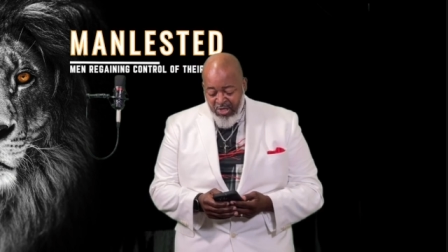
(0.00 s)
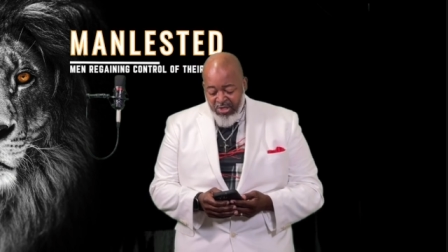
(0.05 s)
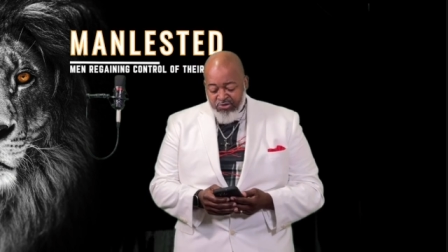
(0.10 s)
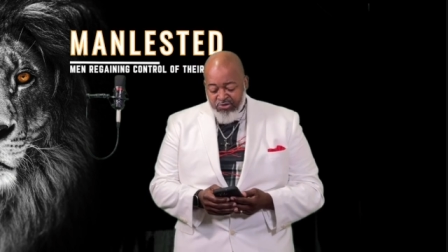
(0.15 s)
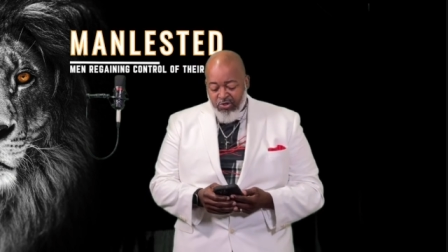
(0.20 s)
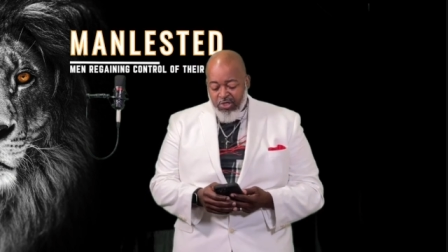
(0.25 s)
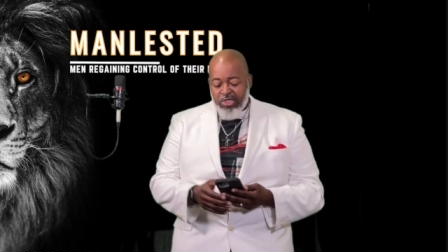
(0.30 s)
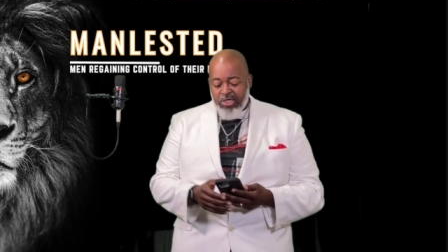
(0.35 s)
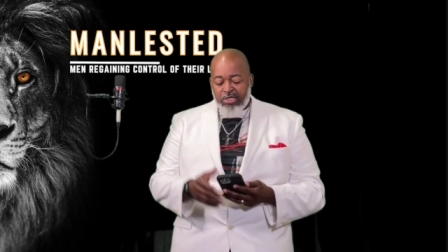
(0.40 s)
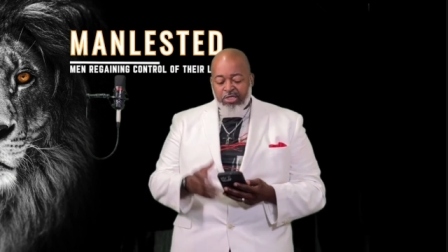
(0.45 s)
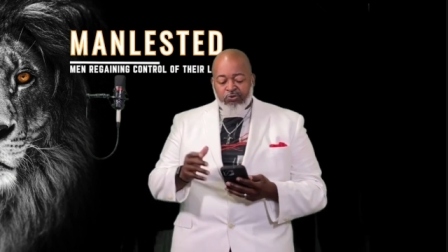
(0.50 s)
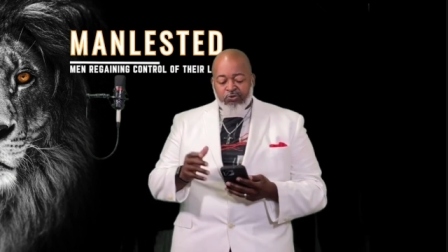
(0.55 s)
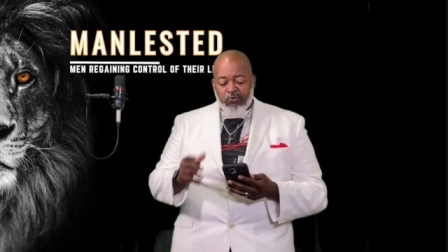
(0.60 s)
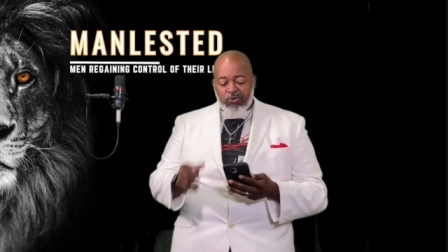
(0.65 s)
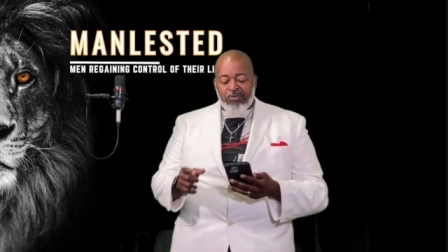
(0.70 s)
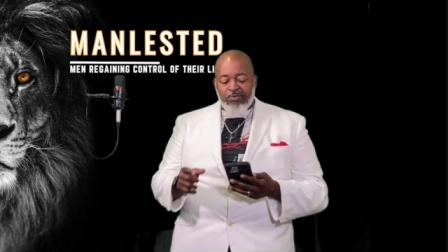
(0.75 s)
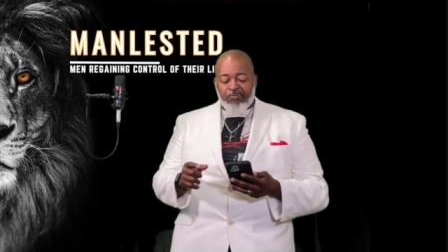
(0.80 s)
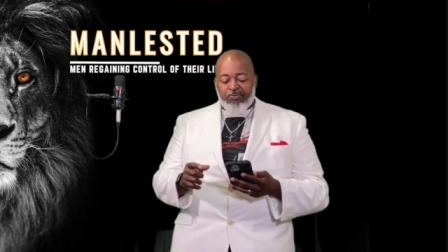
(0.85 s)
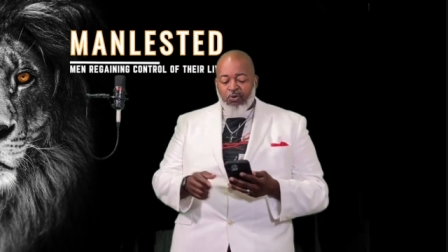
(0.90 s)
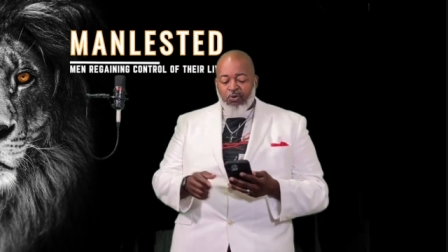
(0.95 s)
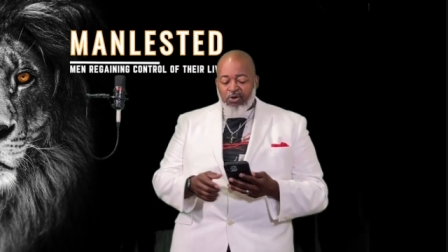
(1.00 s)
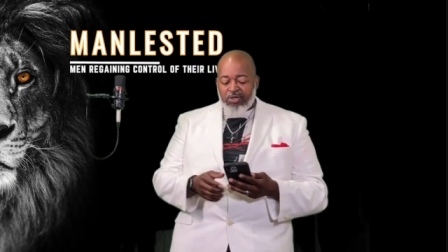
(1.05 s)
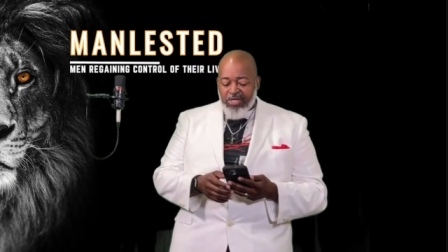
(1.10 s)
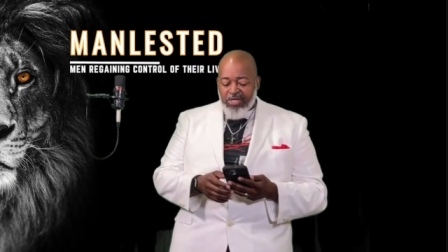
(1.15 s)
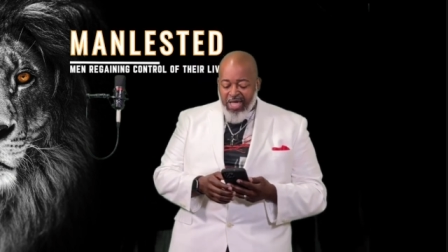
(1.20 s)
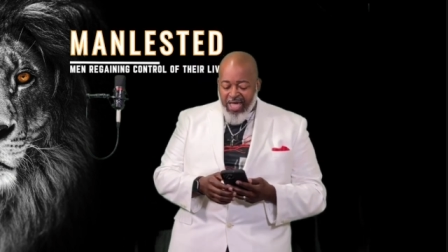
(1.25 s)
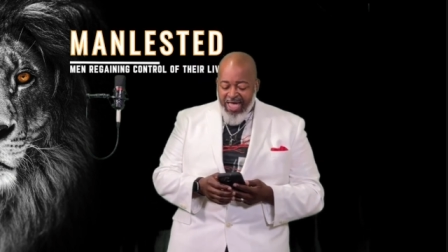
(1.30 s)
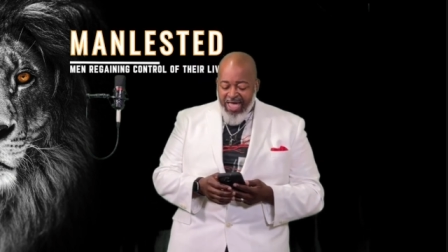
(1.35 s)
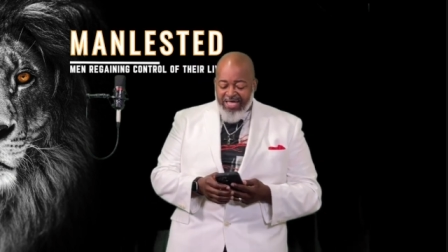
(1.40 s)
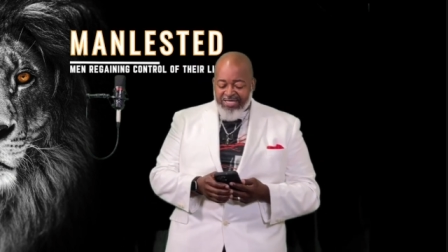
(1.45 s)
So here are three
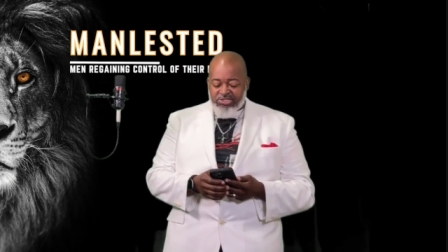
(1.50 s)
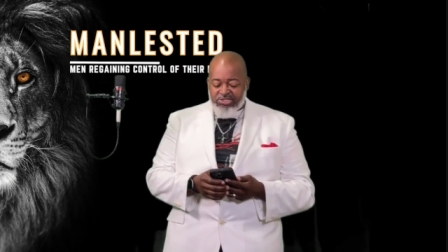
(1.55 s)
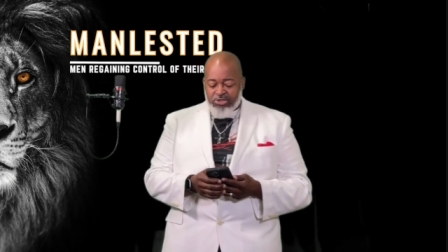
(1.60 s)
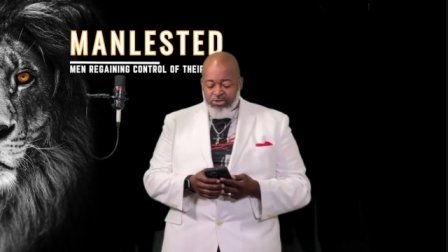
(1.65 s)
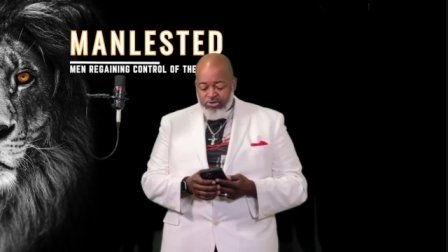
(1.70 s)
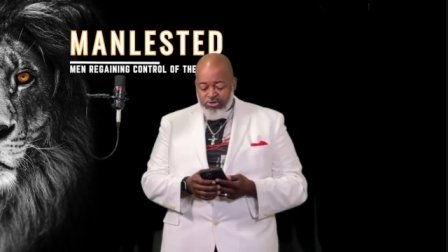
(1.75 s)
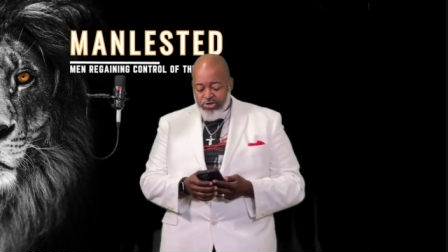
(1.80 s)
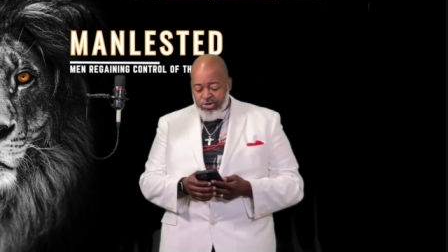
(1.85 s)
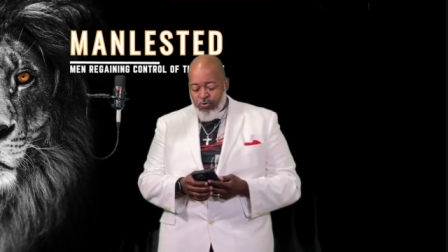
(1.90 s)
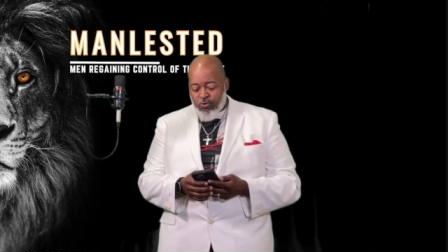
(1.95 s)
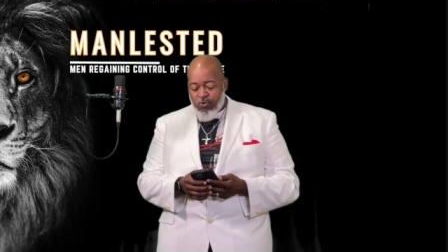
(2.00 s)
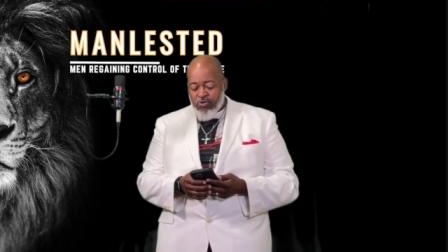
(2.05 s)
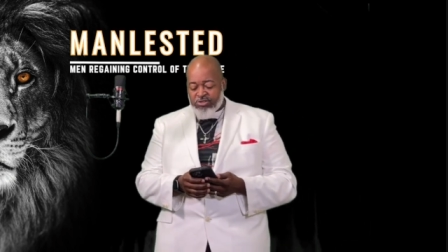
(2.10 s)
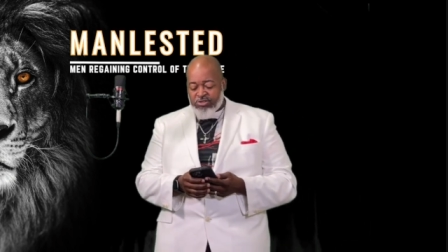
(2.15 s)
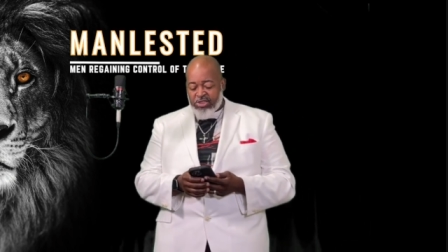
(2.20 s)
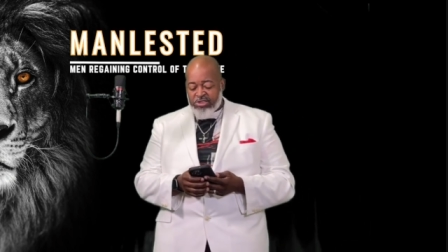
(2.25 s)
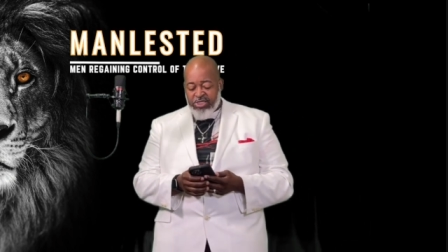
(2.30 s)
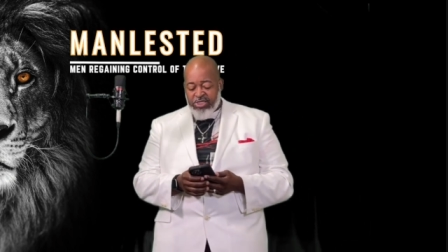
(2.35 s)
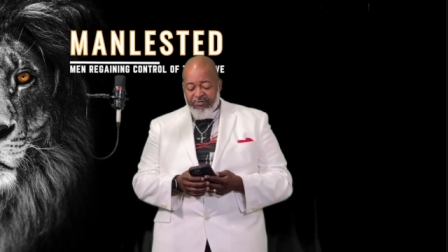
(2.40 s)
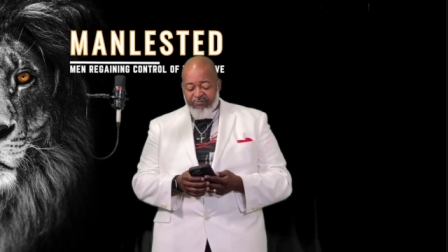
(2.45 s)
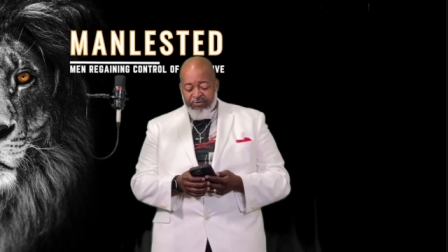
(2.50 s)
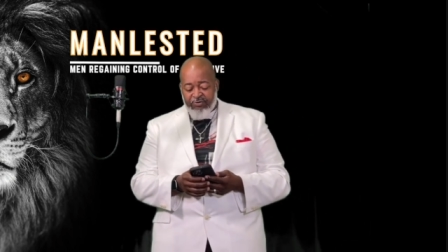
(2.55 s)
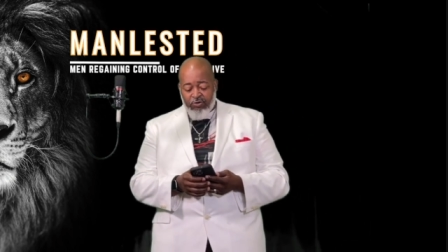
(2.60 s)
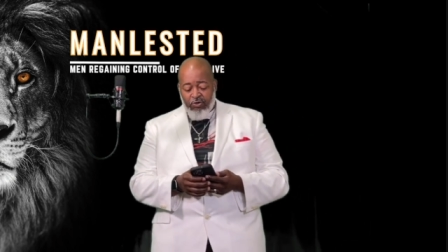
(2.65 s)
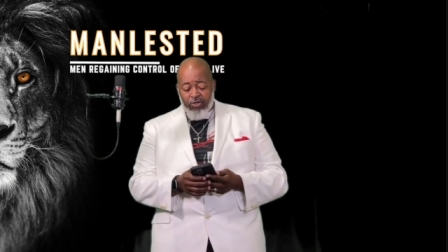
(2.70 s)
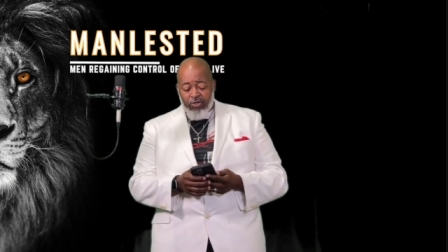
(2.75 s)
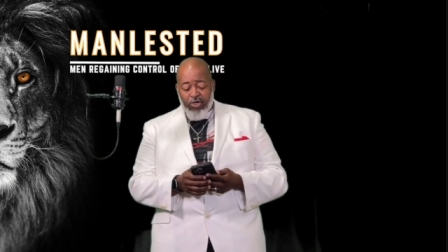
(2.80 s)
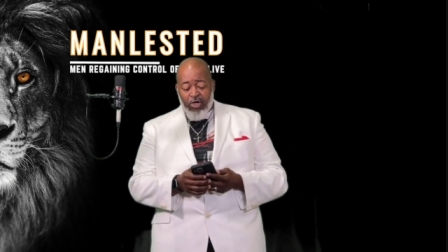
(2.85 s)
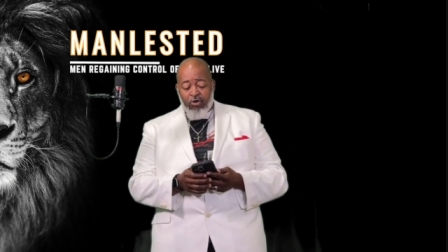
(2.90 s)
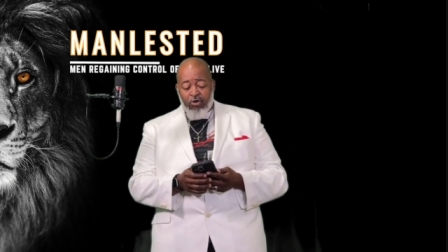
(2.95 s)
important actions towards achieving
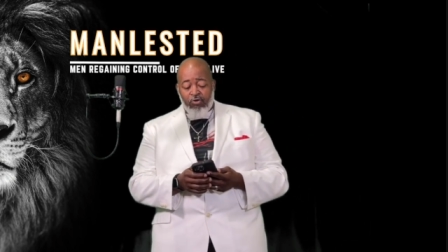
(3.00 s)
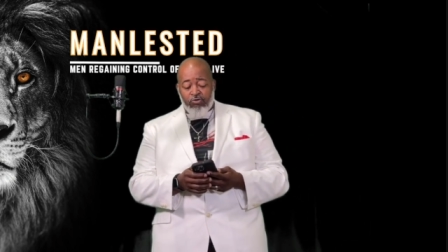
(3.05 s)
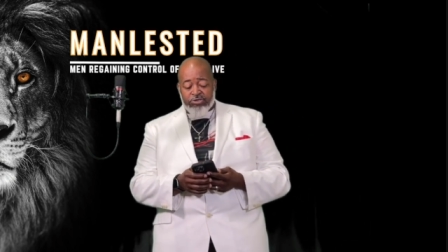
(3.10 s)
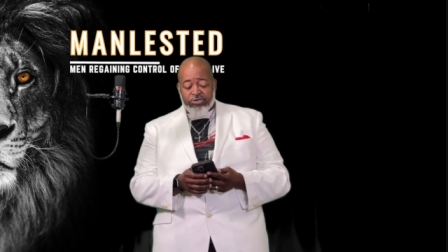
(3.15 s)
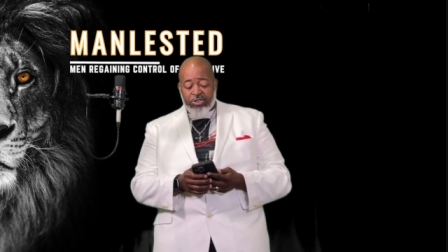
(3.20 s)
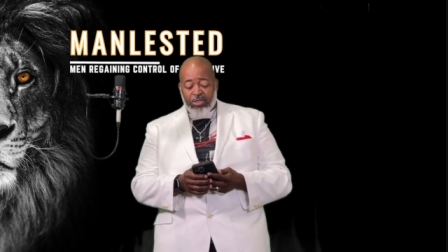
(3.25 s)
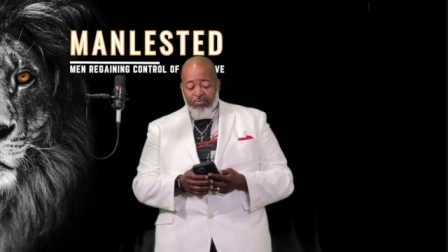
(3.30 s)
your goals.